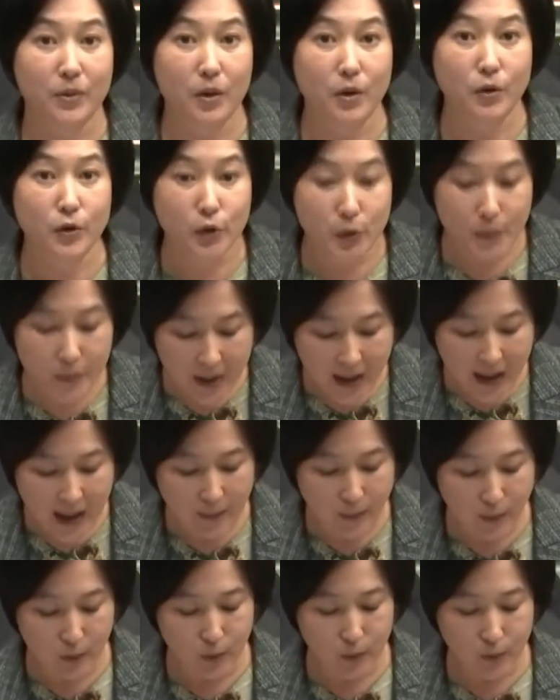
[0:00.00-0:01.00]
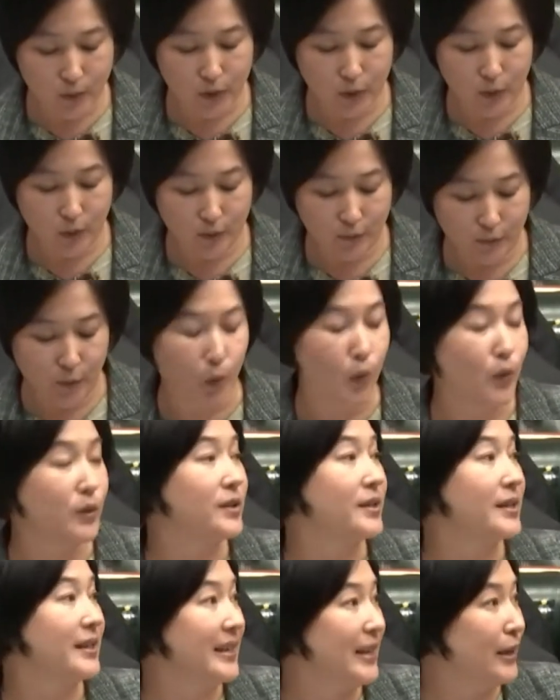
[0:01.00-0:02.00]
should be able to afford
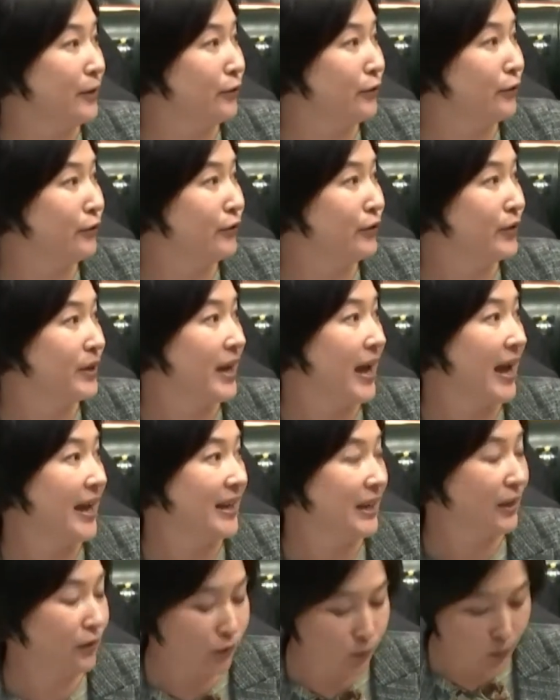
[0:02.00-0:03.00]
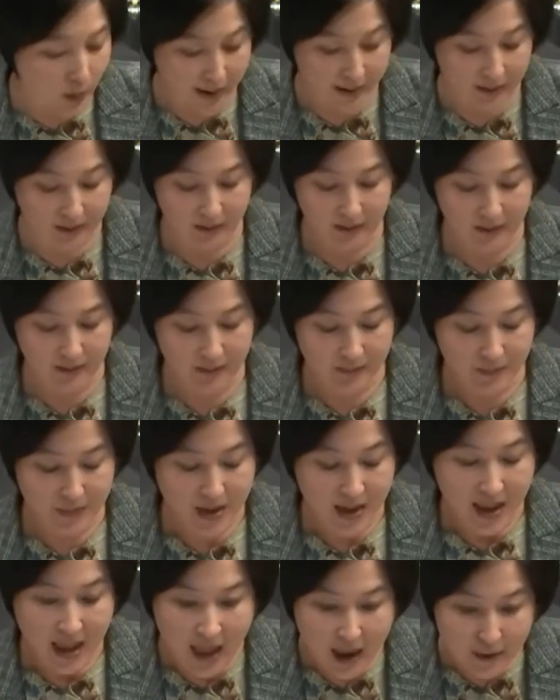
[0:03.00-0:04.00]
to live and live well.
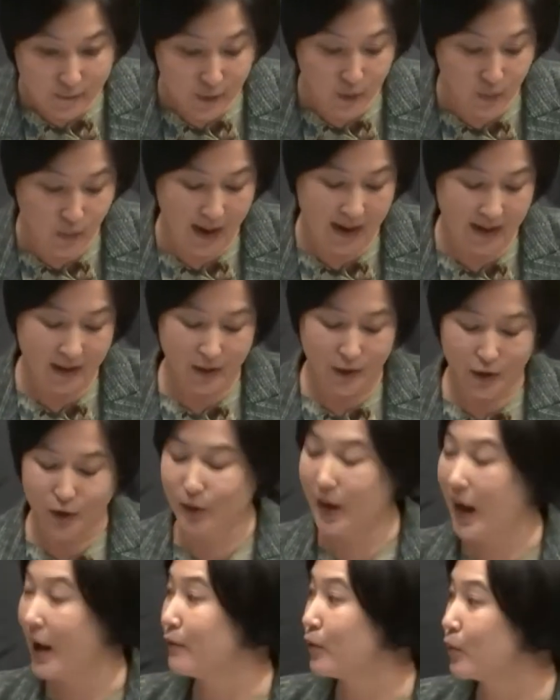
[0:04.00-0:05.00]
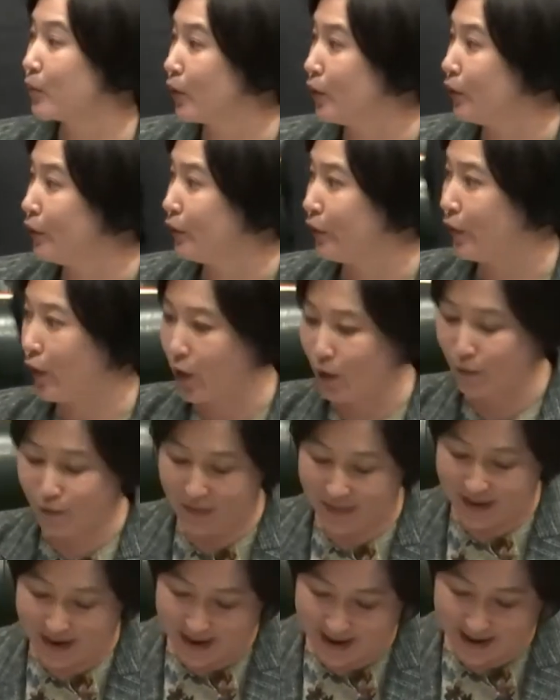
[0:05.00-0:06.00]
Everyone should have a roof over
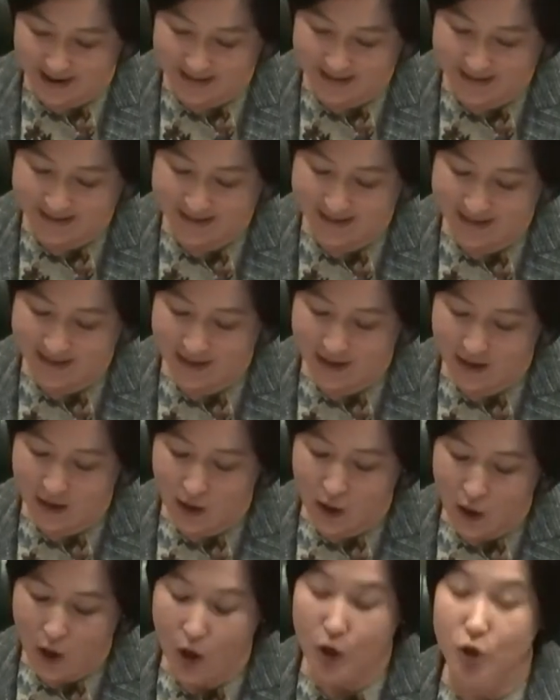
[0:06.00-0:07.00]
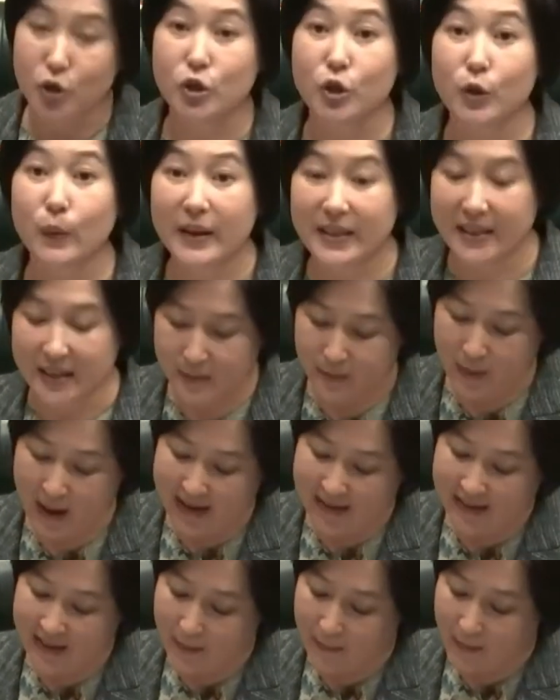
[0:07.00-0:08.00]
their heads. During this
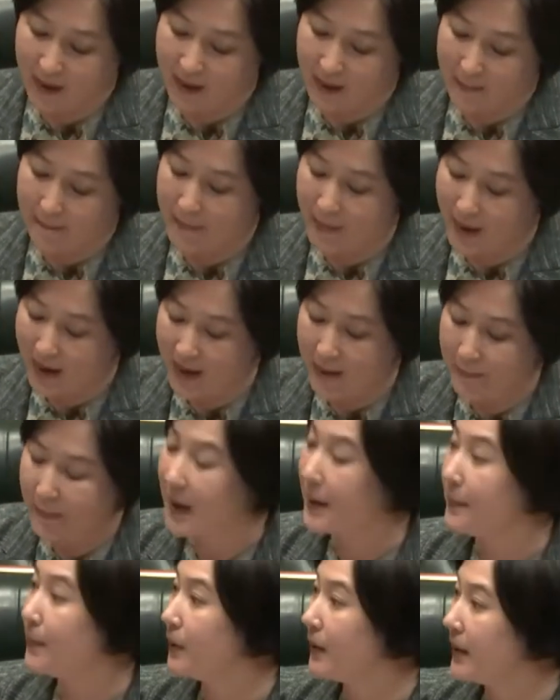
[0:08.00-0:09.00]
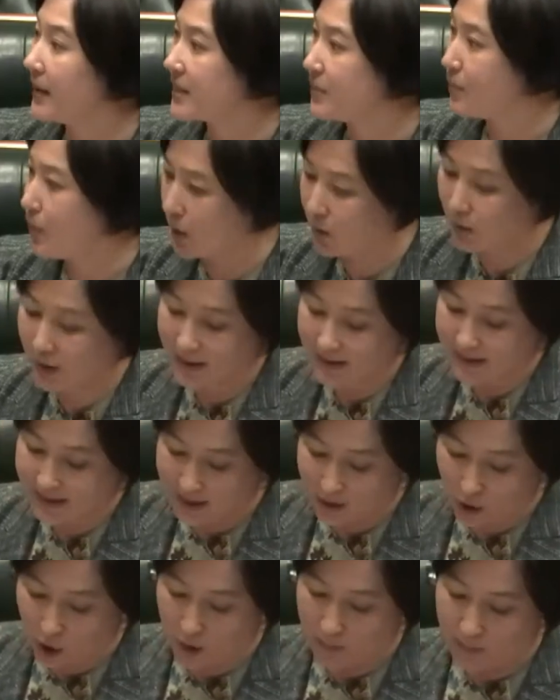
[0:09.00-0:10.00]
pandemic, many people experiencing
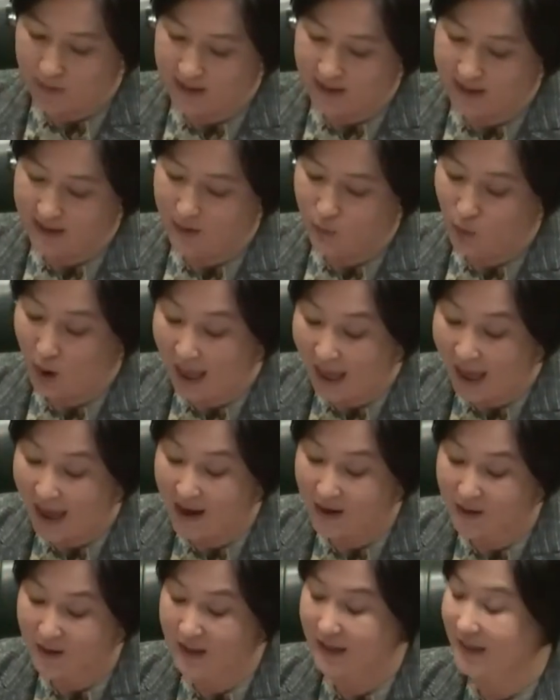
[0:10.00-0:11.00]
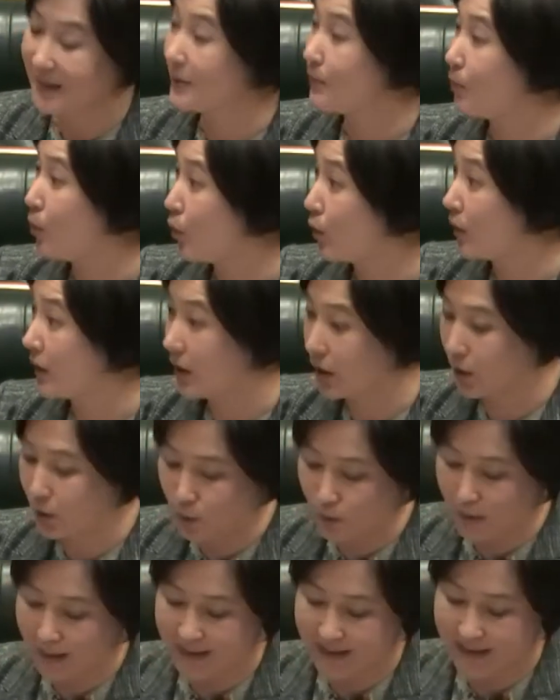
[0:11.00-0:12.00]
homelessness were housed and supported
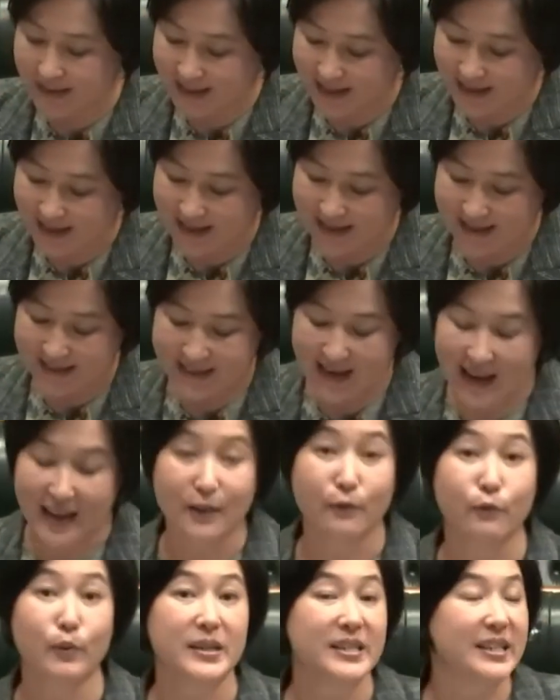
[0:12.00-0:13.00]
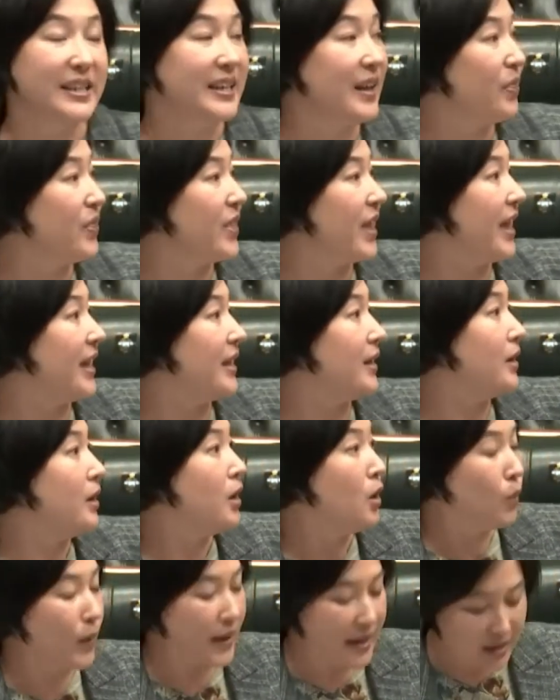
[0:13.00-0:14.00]
according to needs, and if we did it then,
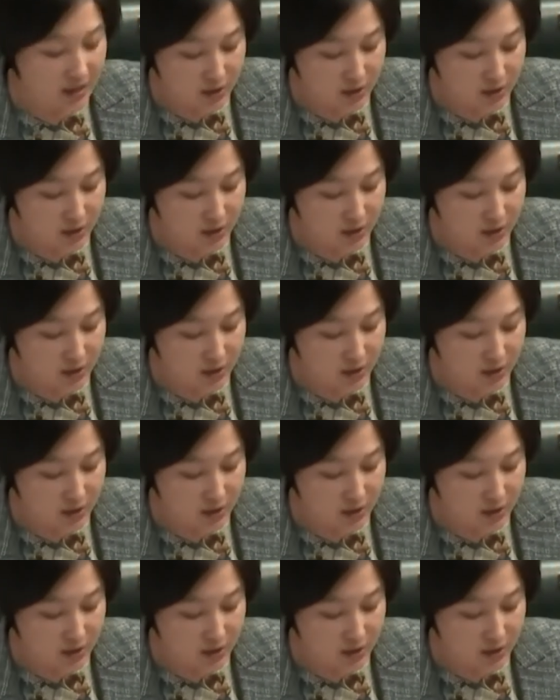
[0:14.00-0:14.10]
we can